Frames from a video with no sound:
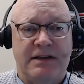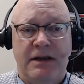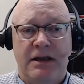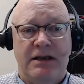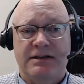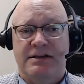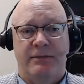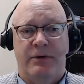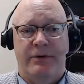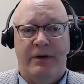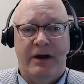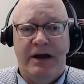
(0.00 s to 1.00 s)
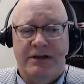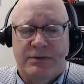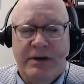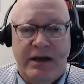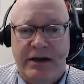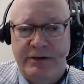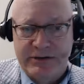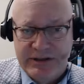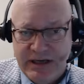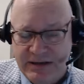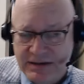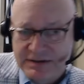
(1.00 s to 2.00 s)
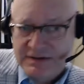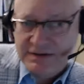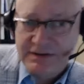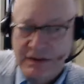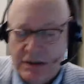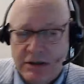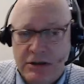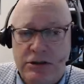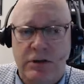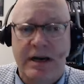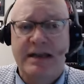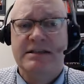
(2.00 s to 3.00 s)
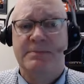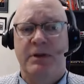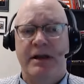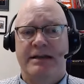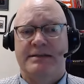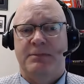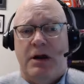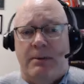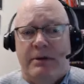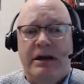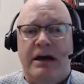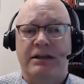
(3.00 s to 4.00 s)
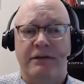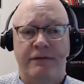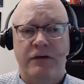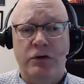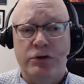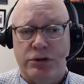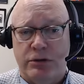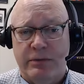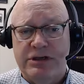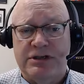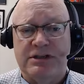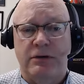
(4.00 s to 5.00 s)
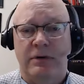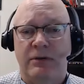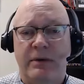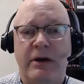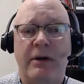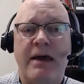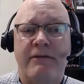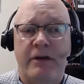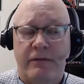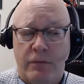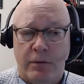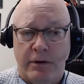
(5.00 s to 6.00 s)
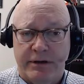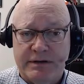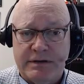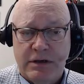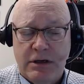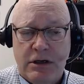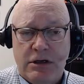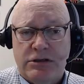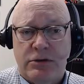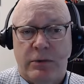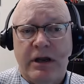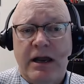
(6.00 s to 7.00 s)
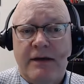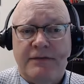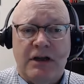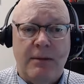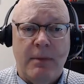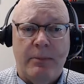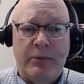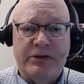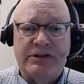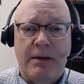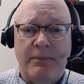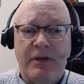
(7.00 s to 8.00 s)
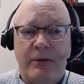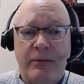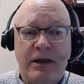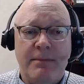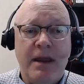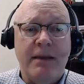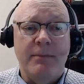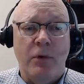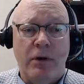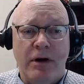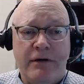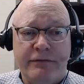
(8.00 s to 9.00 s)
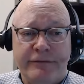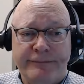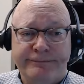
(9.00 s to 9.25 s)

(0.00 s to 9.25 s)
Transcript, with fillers: And then I said, well, gosh, we got to understand this, because transplant's probably not the future. We don't have enough organs. So we're going to have to come up with something we can make more of.